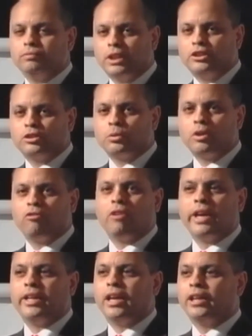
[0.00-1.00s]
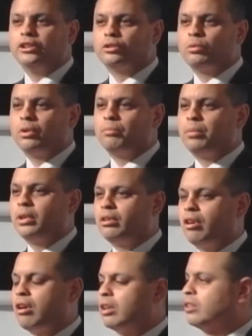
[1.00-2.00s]
I just want to write. I just want to put
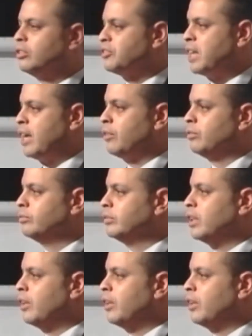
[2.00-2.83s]
articles out